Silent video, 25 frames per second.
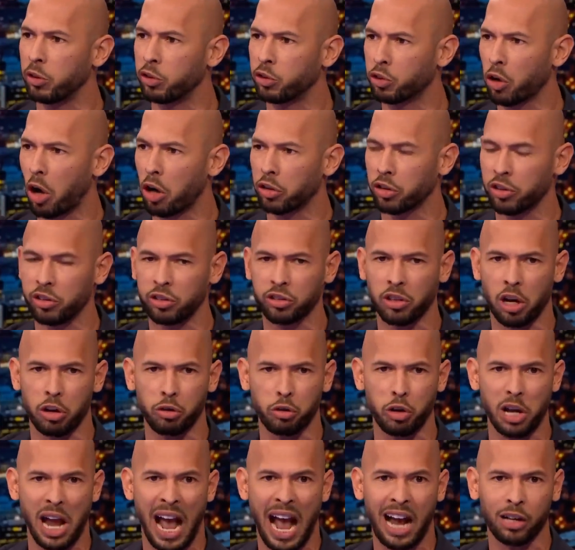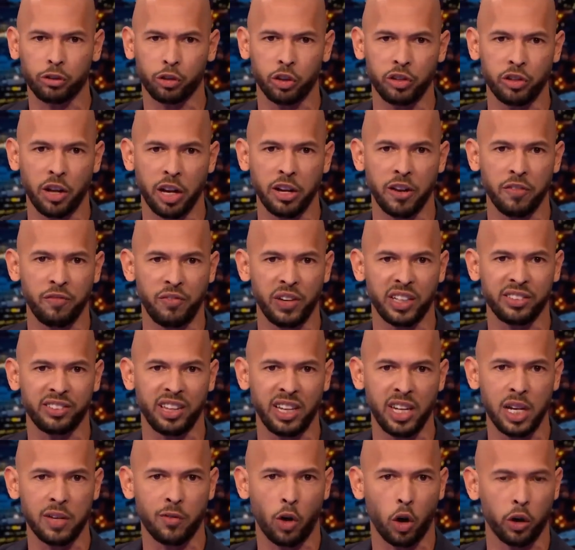in charge of this country actually done to fix
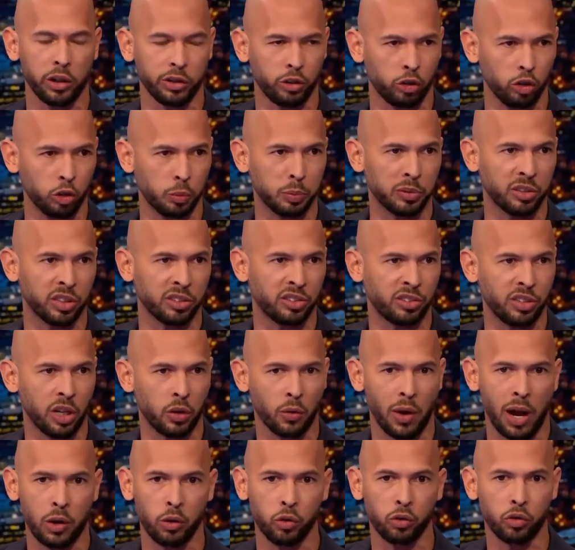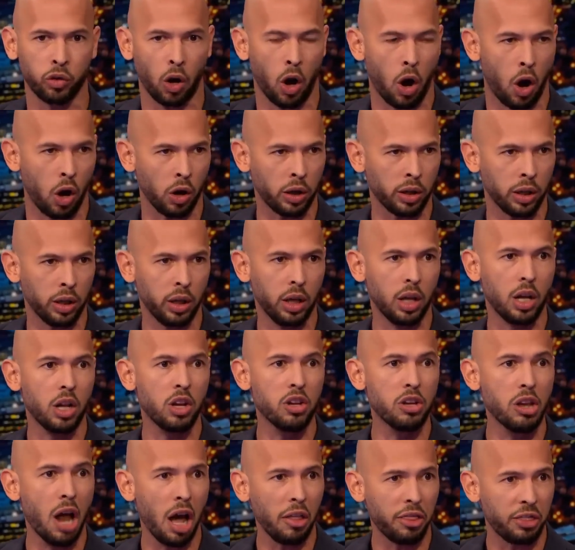any of our issues besides sit around and talk?
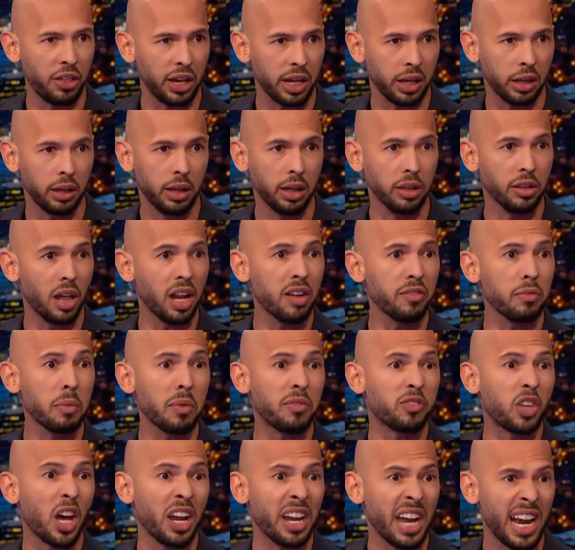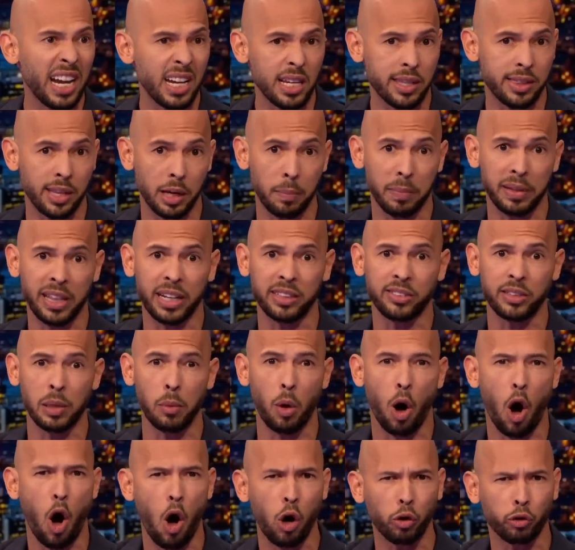Nothing. None of them have done anything, but they
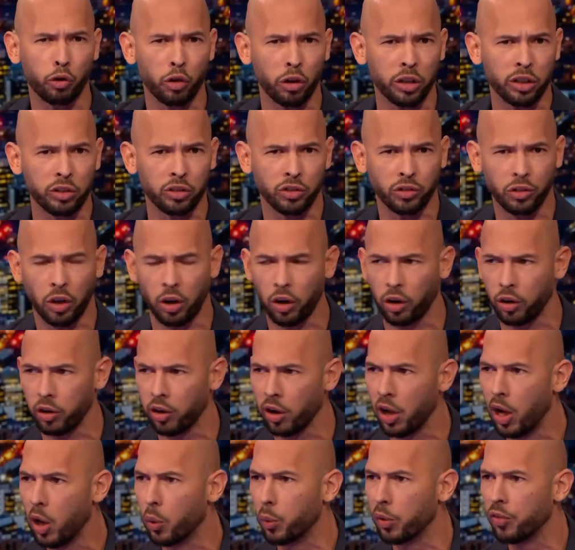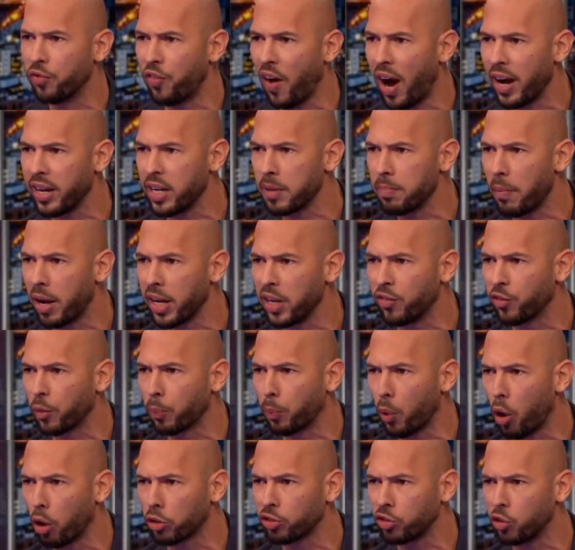seem ultra concerned with finding money for
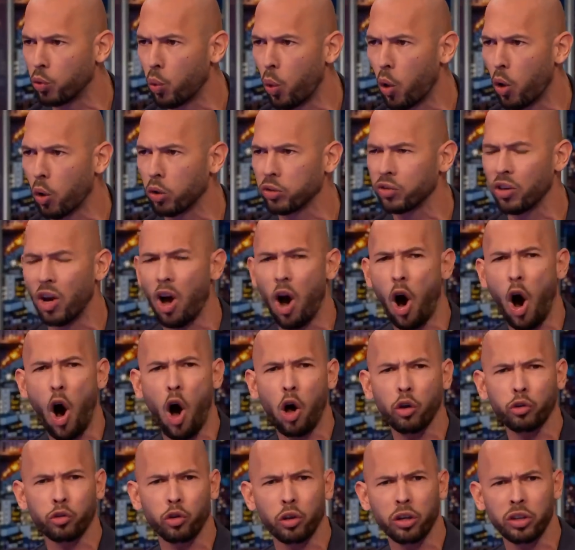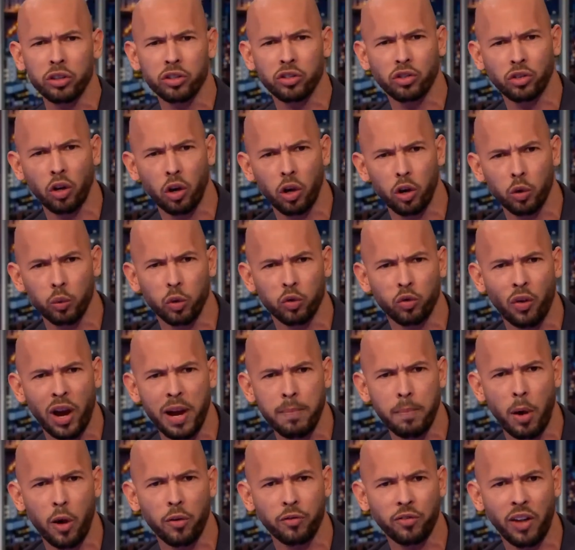proxy wars, ultra concerned with
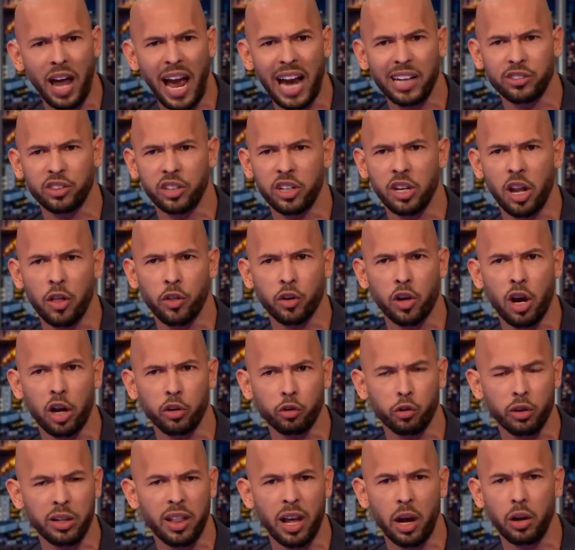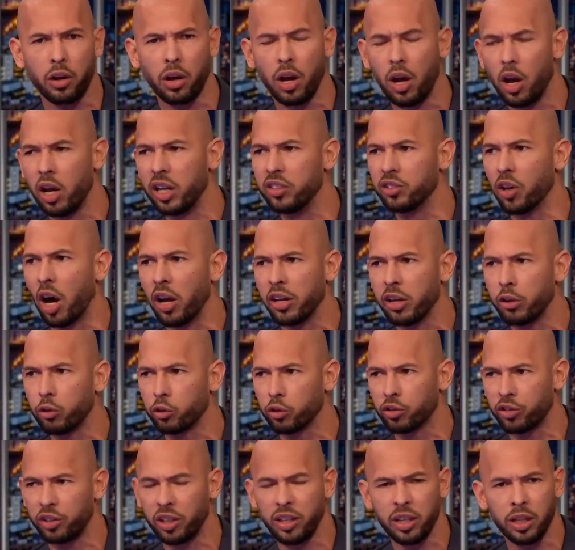rainbow flags in another country that is
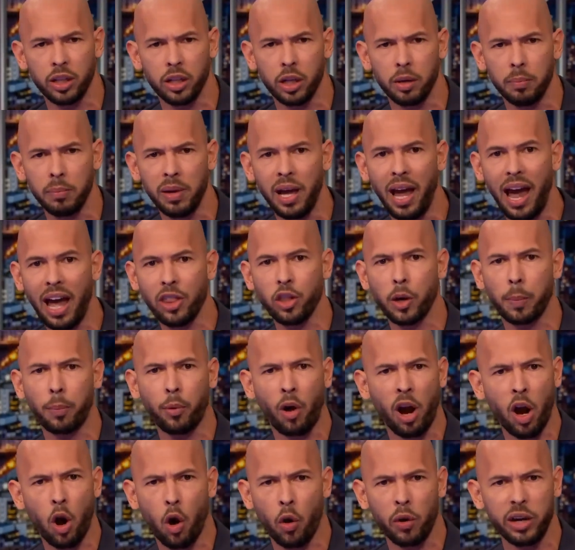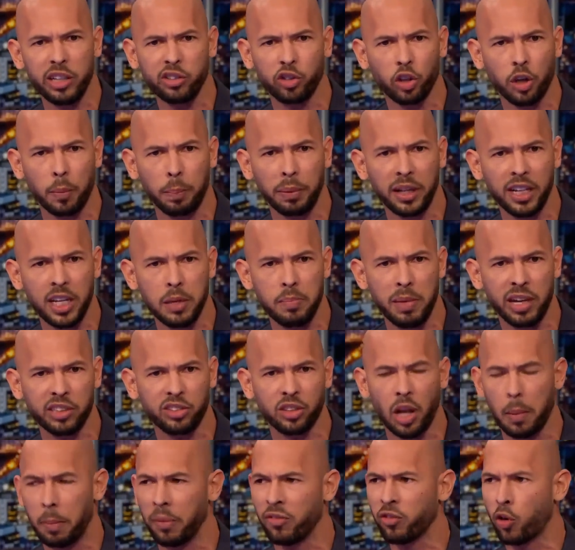uninterested in them, and their priorities are completely messed
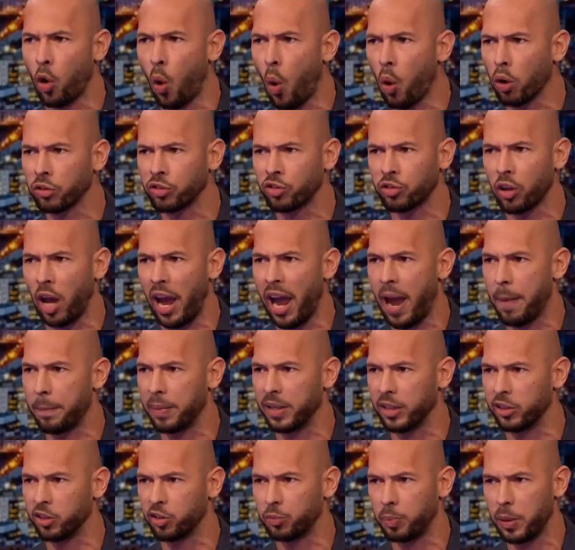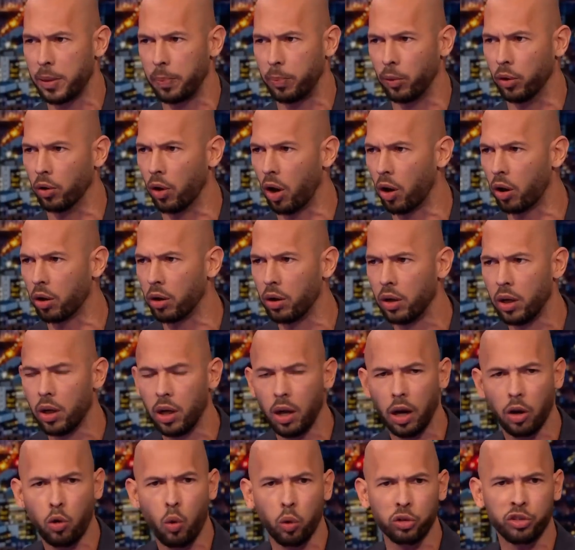up. Of course, the ambulance people are.
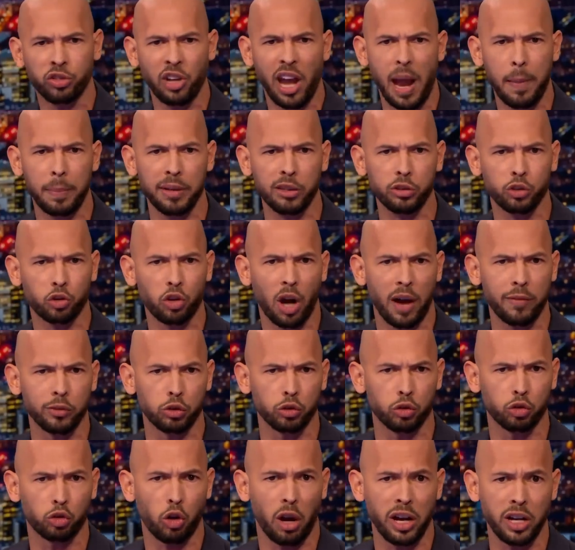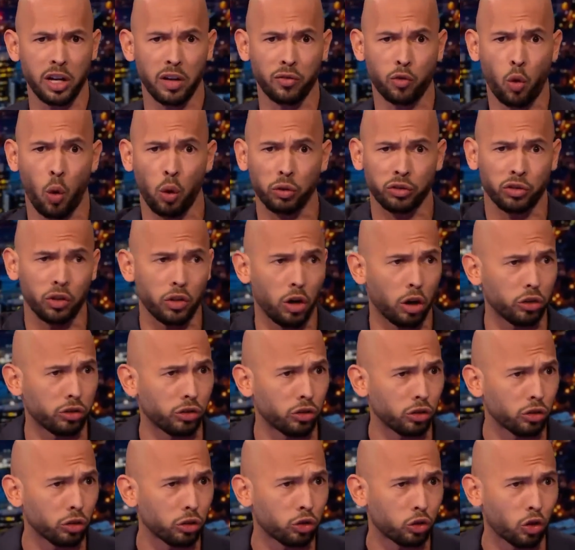Of course, the ambulance drivers are striking. Of course, the
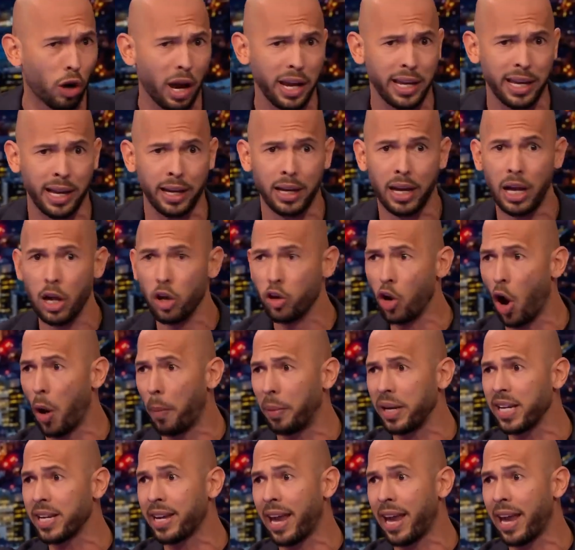nurses are striking. Nobody